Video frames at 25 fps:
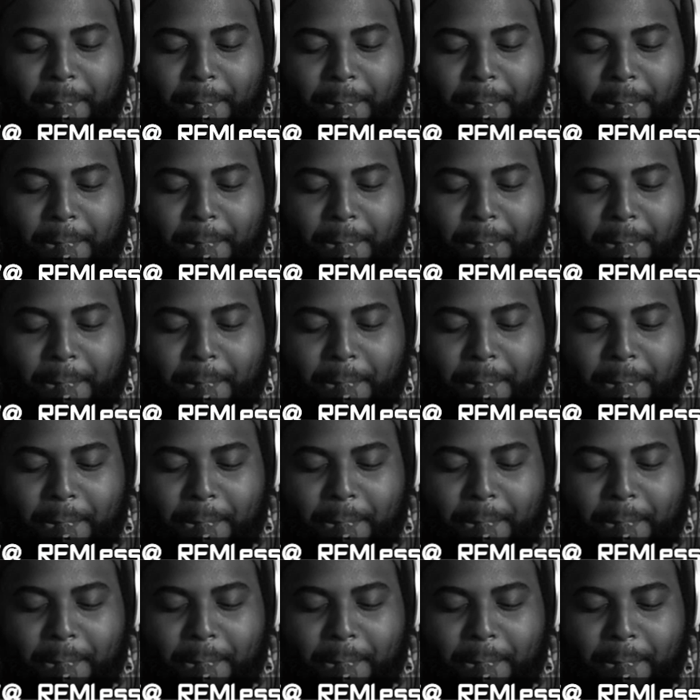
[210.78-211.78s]

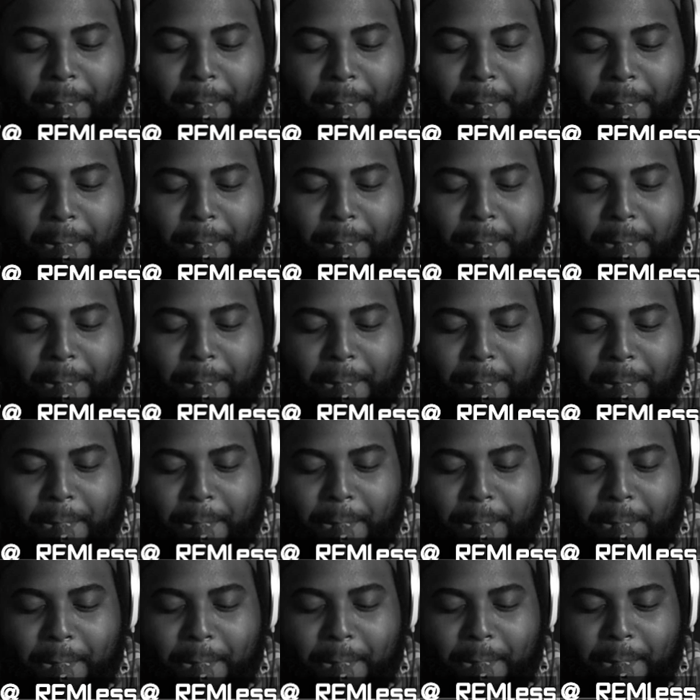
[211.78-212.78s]

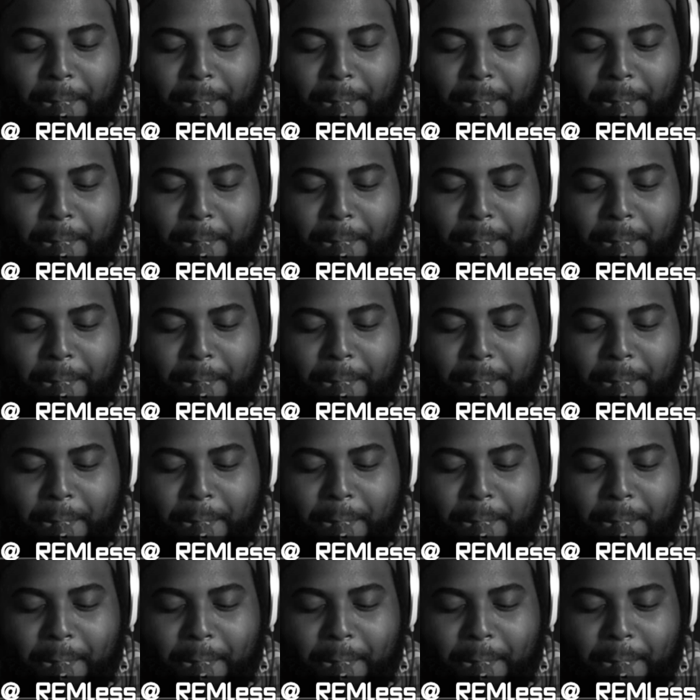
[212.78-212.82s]
The person shown says nothing.